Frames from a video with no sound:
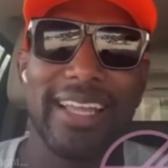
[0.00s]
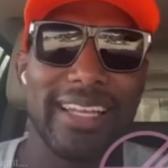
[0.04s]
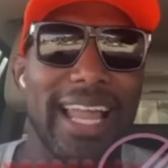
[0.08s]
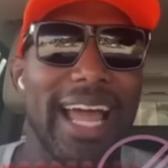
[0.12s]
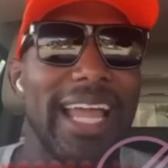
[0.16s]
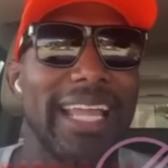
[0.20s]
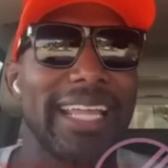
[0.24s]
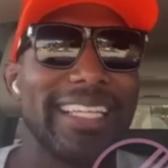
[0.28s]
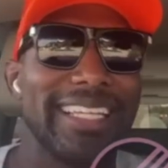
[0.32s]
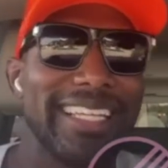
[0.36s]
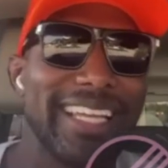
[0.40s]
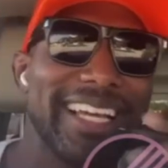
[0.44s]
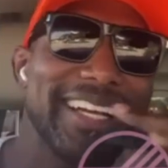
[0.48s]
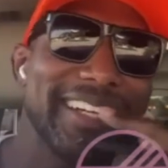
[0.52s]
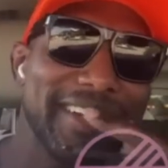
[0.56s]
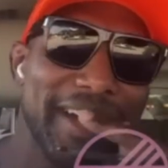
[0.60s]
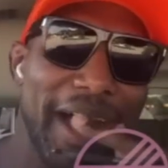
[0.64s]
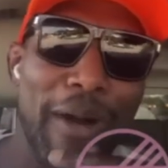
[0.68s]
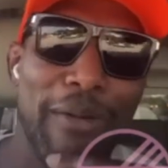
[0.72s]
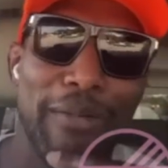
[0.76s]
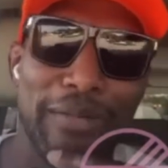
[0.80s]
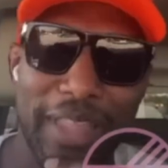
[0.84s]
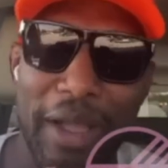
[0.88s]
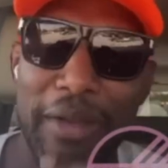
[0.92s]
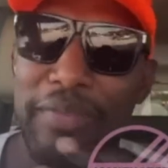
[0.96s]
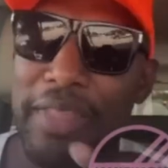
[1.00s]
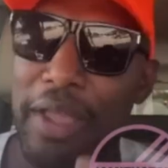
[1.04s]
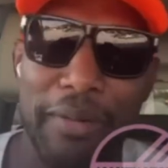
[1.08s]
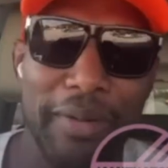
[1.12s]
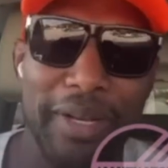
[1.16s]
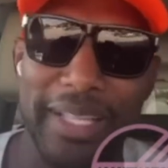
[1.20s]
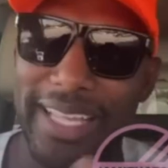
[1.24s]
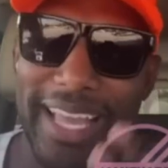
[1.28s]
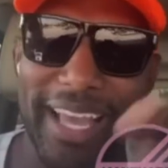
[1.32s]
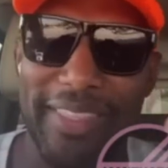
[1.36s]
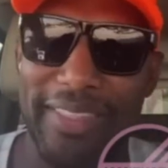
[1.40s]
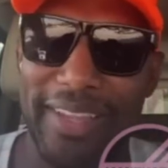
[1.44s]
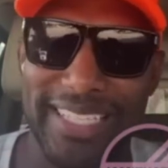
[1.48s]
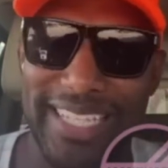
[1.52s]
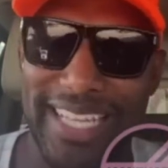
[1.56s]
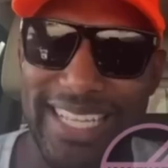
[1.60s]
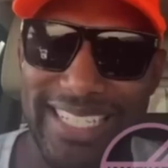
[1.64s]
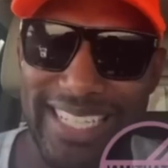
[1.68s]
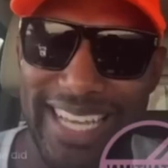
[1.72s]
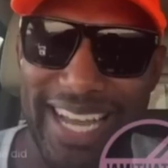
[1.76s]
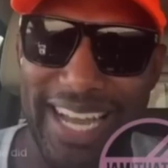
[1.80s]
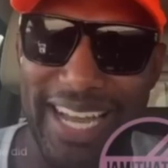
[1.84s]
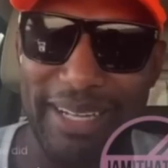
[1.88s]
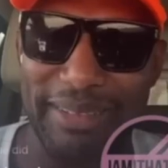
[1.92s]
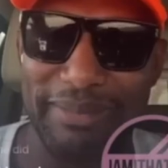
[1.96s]
Like, yeah, they were together at
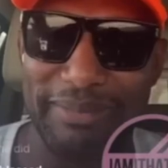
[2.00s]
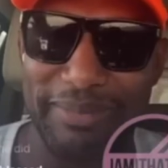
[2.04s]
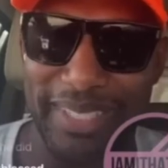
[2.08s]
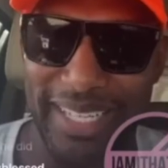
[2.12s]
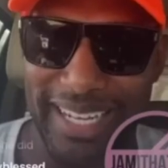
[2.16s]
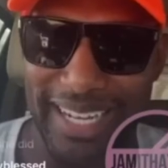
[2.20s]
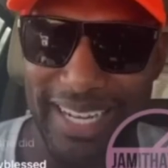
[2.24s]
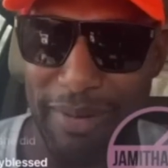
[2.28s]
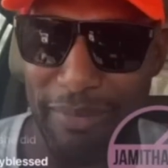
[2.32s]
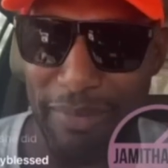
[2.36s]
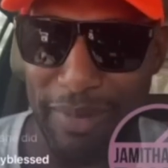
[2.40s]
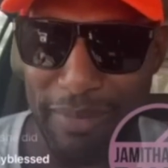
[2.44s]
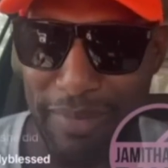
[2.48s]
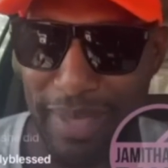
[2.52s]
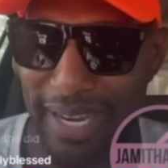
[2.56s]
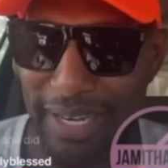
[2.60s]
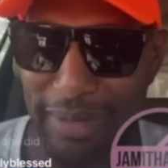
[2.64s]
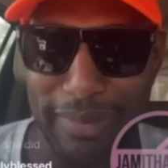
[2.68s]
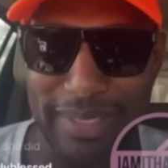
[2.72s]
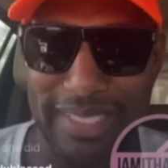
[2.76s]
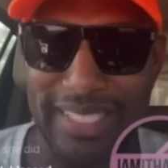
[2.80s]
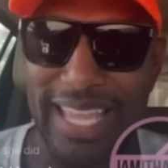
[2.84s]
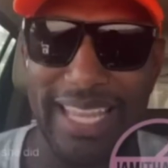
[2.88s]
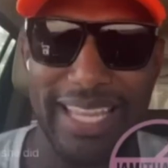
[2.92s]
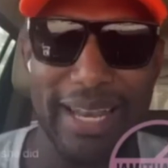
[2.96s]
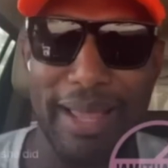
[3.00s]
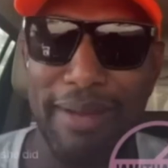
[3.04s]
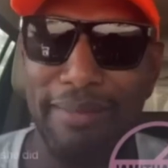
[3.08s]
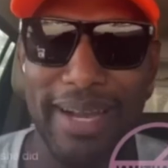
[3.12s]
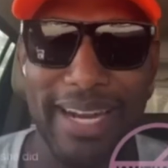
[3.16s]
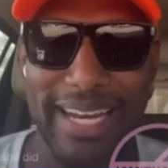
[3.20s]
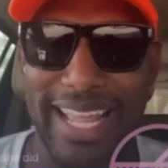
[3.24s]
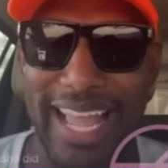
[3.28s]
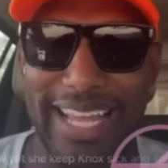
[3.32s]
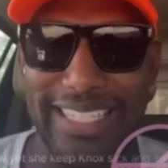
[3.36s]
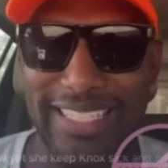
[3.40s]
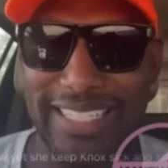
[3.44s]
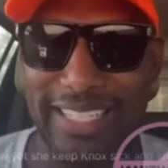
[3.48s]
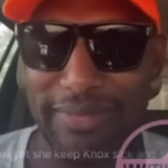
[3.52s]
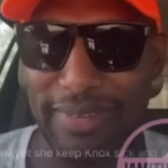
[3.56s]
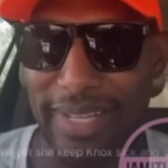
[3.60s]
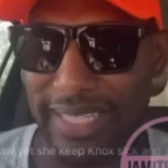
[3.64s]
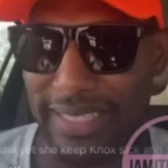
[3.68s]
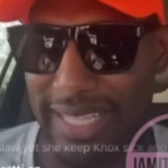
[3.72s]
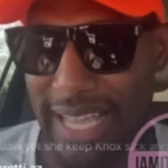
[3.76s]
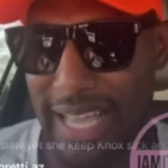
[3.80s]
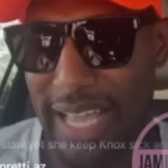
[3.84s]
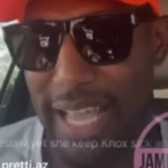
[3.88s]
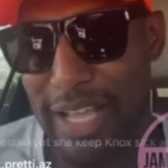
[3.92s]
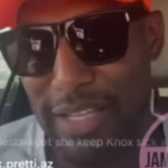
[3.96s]
that time when Melody was taking that money out and stuff
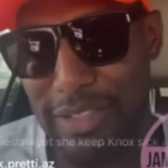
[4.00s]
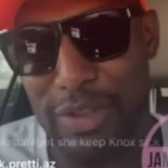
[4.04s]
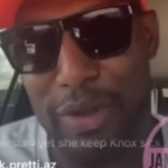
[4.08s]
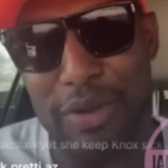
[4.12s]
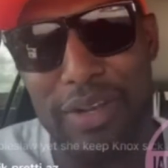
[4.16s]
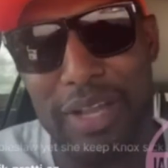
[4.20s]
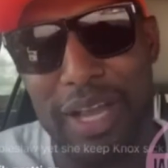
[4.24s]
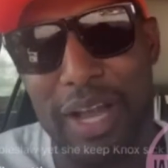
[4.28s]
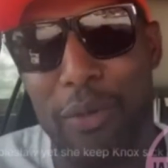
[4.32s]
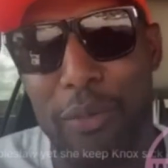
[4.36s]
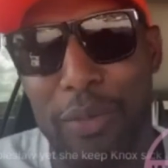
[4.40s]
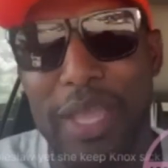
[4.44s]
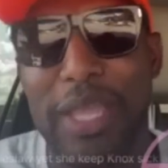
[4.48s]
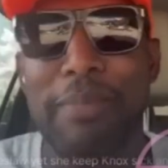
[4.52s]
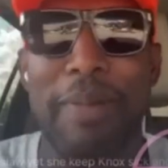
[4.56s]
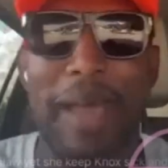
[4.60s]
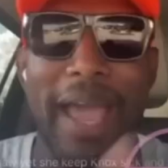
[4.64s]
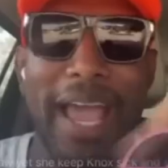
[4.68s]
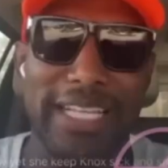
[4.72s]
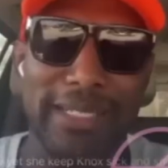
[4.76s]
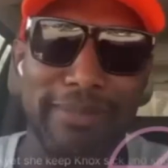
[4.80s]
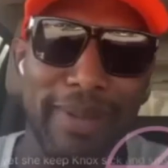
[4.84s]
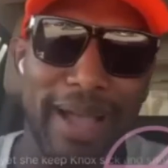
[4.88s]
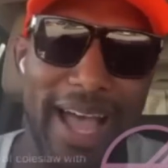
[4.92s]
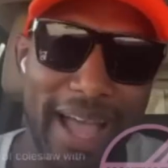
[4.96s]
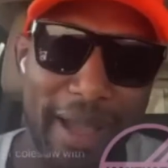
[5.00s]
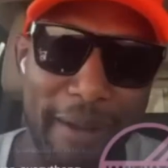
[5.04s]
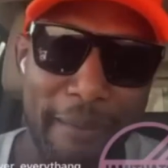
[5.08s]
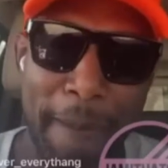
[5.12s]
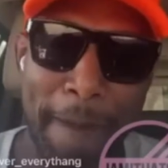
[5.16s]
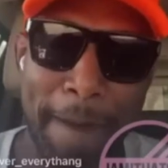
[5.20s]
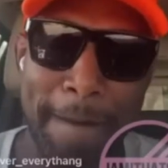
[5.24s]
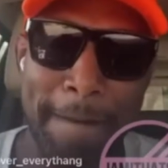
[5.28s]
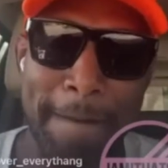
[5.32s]
like that. So a week passed by,